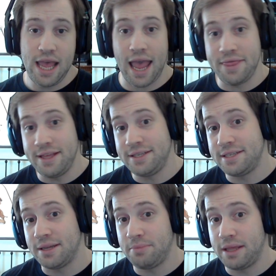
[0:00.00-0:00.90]
And this is
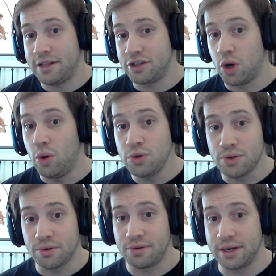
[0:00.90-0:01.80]
something that's
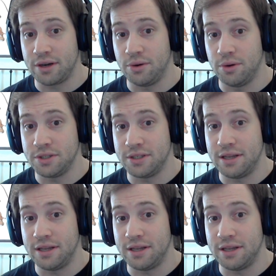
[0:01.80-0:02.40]
ultra critical